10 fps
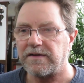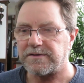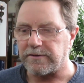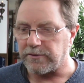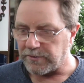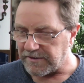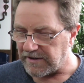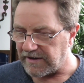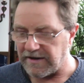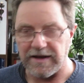So I ordered
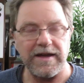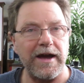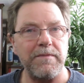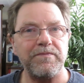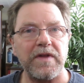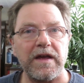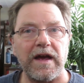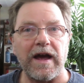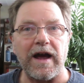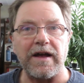it and it came,
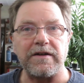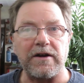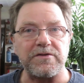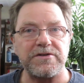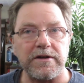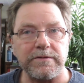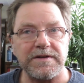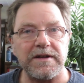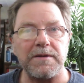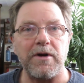and I'll show you
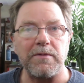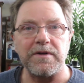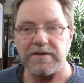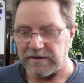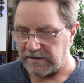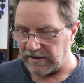it in a moment.